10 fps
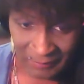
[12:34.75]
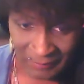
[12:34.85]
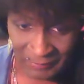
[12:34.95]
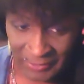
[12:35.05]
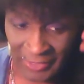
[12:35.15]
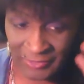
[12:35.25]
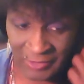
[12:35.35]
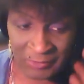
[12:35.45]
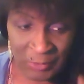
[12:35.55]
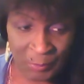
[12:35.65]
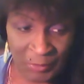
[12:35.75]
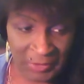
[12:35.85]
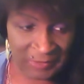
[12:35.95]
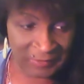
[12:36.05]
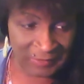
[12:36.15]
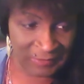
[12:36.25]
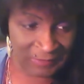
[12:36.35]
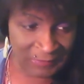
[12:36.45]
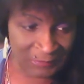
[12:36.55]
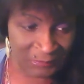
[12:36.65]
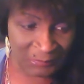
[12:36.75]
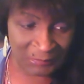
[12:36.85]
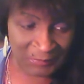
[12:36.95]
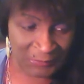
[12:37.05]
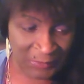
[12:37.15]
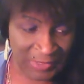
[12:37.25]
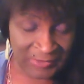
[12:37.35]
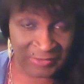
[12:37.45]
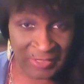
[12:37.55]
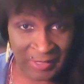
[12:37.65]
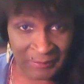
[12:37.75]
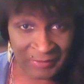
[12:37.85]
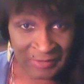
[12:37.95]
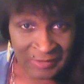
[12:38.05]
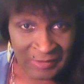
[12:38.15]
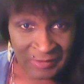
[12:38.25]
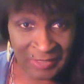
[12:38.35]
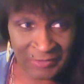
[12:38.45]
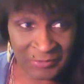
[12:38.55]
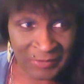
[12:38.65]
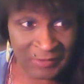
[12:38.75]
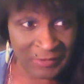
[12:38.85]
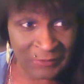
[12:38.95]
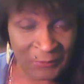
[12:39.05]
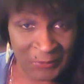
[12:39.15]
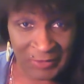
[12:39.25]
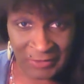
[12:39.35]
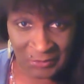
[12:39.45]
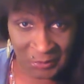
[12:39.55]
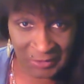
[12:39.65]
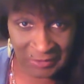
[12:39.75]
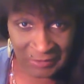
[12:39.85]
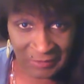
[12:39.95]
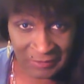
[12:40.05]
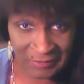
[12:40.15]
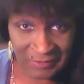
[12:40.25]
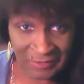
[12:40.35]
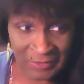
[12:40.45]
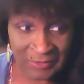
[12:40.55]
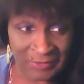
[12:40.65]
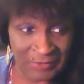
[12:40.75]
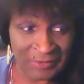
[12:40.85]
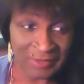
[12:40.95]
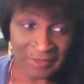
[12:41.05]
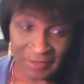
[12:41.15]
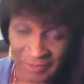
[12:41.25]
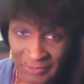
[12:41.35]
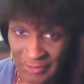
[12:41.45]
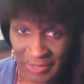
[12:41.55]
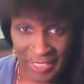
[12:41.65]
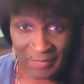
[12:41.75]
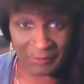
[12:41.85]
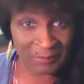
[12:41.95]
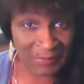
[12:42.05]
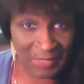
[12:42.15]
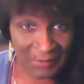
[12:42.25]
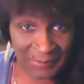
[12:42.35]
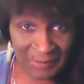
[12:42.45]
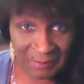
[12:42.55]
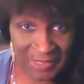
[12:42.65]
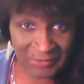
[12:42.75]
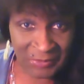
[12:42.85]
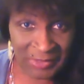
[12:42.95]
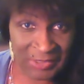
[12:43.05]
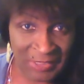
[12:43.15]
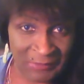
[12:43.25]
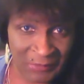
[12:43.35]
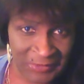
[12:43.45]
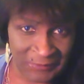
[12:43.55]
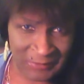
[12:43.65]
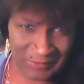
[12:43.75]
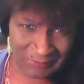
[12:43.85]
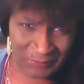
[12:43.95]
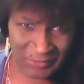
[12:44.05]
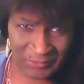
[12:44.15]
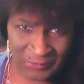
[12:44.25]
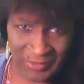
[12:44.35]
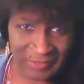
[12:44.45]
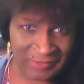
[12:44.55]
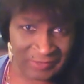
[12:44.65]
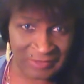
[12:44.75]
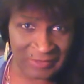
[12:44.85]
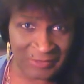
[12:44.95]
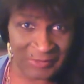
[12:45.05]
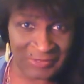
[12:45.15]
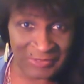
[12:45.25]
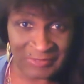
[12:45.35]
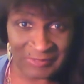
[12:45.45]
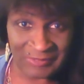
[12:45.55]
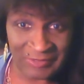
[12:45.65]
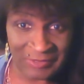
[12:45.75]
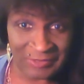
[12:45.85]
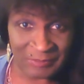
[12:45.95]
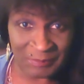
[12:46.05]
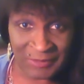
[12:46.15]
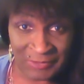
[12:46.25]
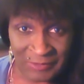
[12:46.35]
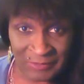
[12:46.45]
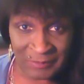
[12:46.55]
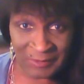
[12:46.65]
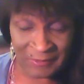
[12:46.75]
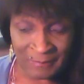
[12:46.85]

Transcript: Because I was getting to a point, even before I stopped, that I was drinking at least 4 days a week, and so I would be a mess right now if it wasn't for this running. So this has been good to me.